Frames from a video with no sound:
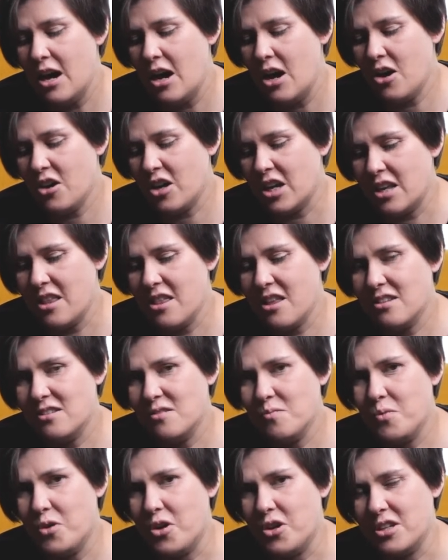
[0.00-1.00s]
Okay, that's
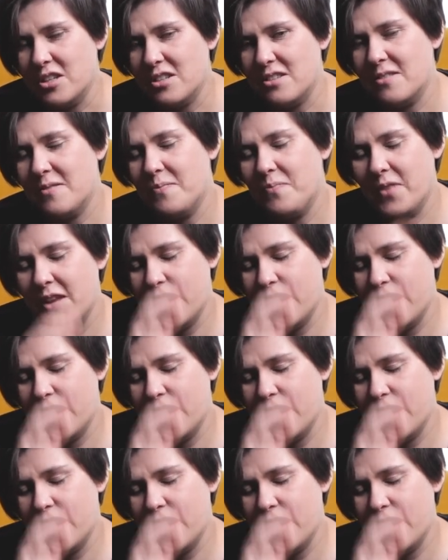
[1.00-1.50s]
a bonnet.